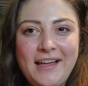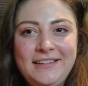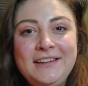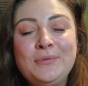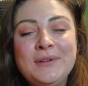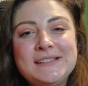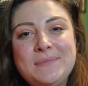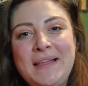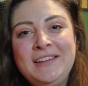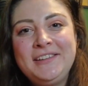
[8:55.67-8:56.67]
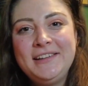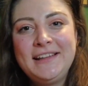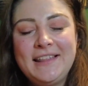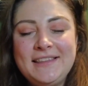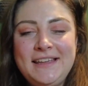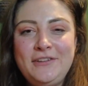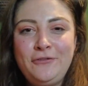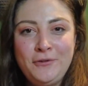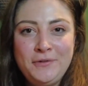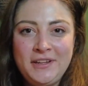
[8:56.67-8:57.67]
I did want to mention that the
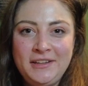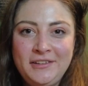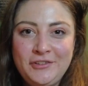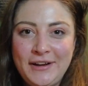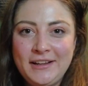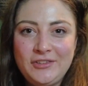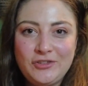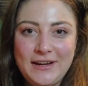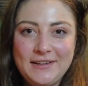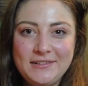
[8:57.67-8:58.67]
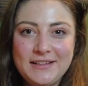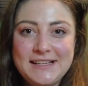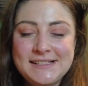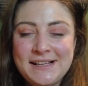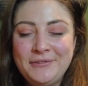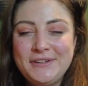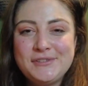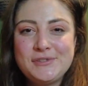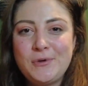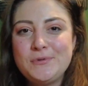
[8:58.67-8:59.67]
food and drinks trail, it sounded
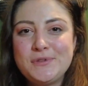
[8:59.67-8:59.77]
so